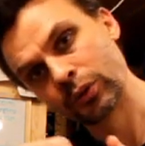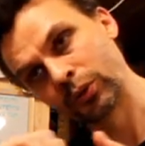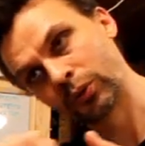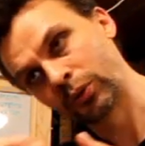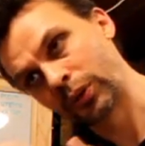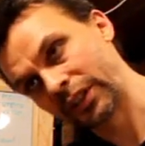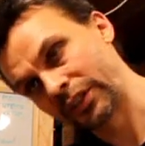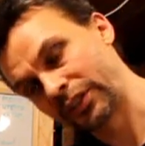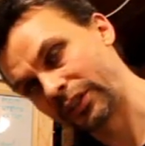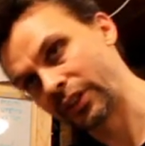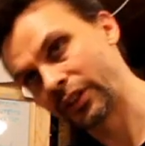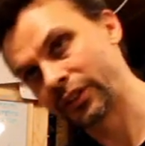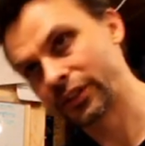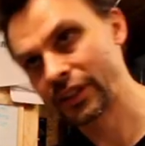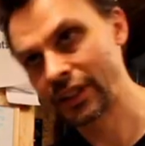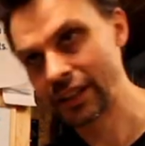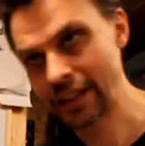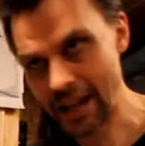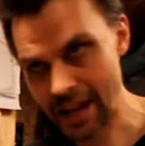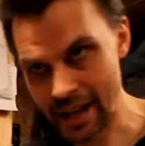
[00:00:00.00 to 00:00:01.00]

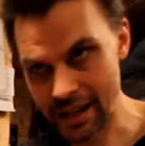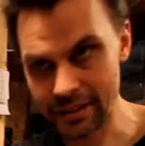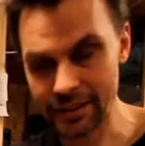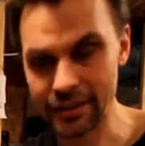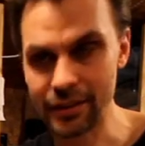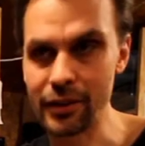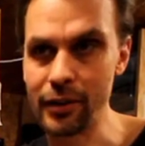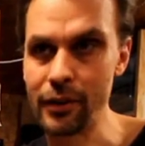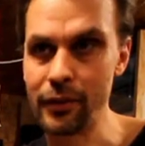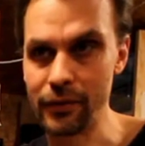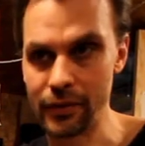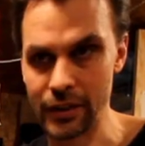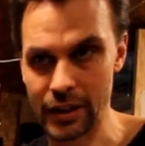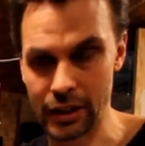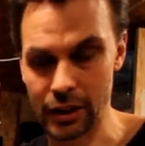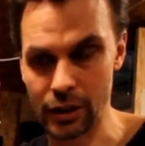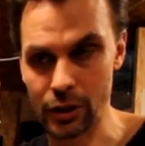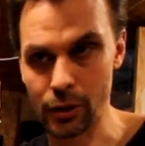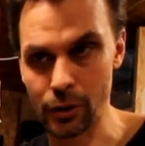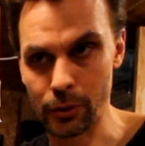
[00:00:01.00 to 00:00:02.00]
questions and answer
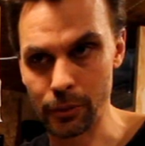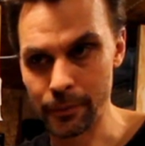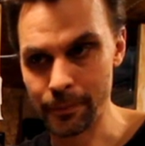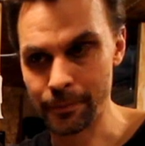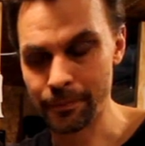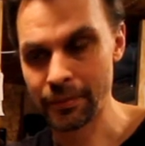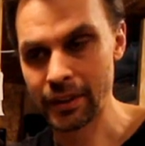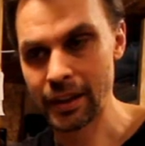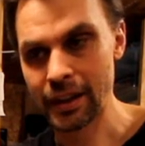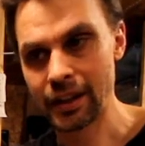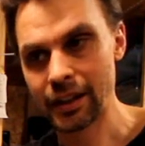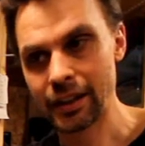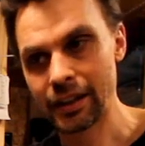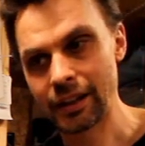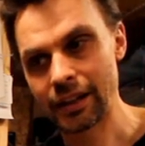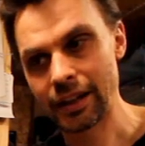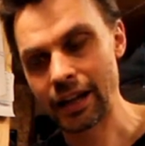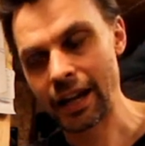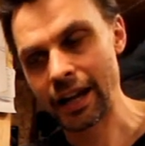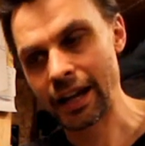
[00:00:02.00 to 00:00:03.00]
video
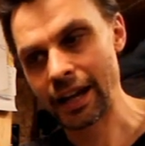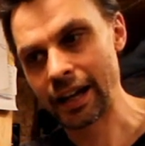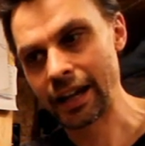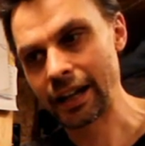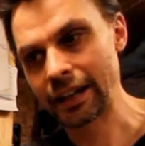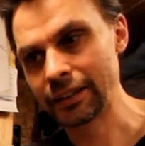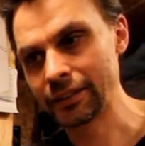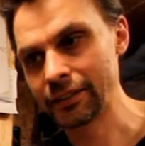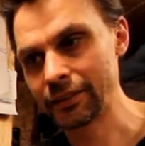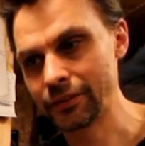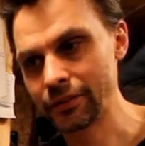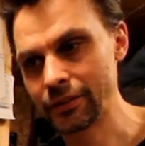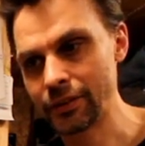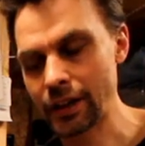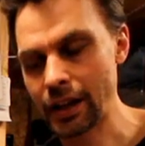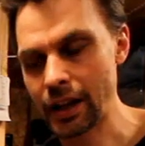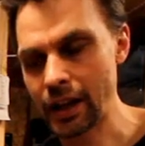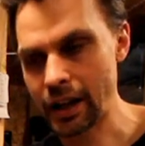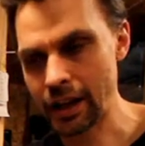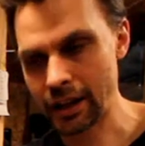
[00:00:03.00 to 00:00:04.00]
and
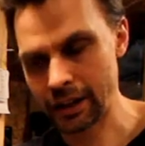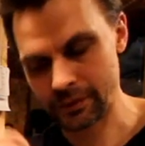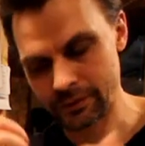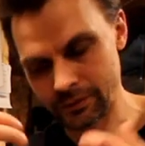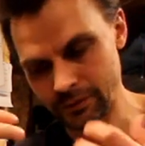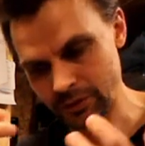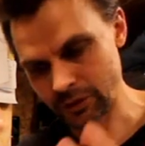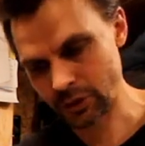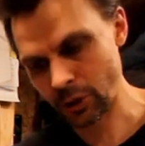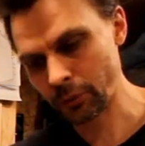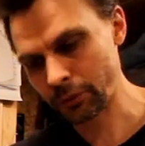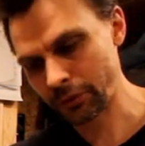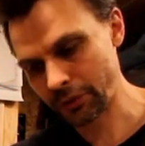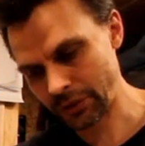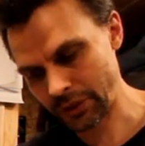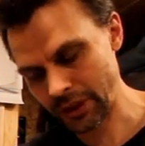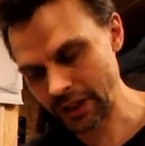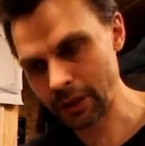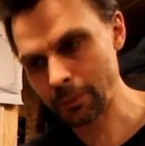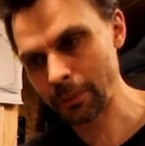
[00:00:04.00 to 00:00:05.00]
I don't
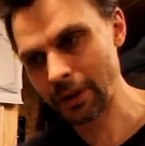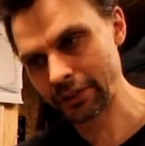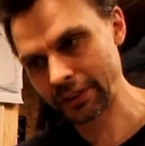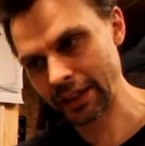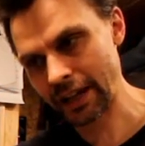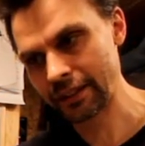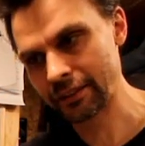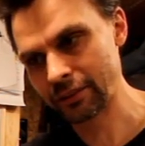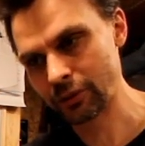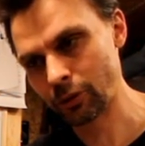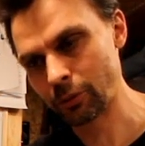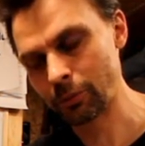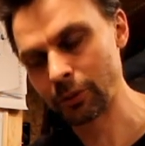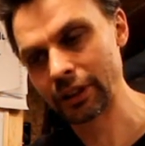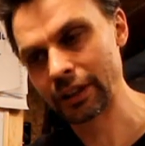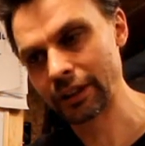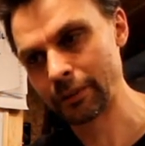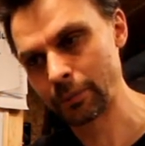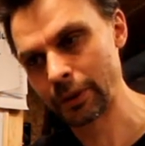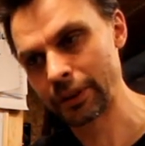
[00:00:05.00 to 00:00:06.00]
think about that
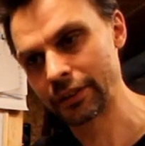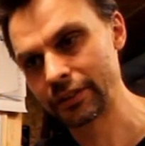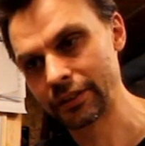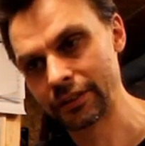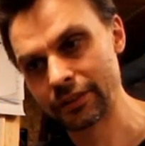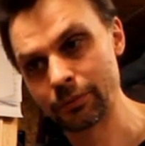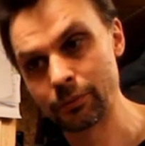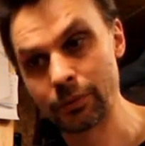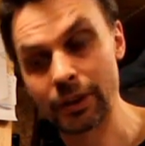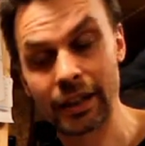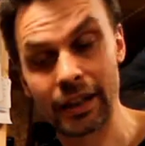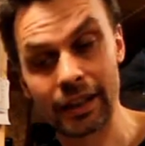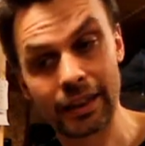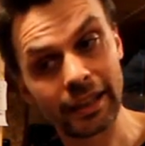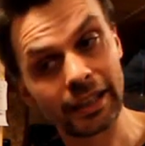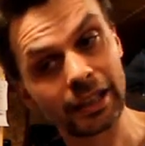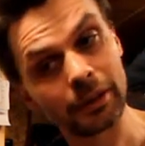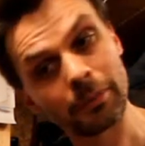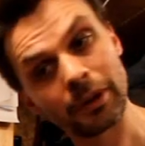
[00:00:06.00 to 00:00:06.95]
normally but when I think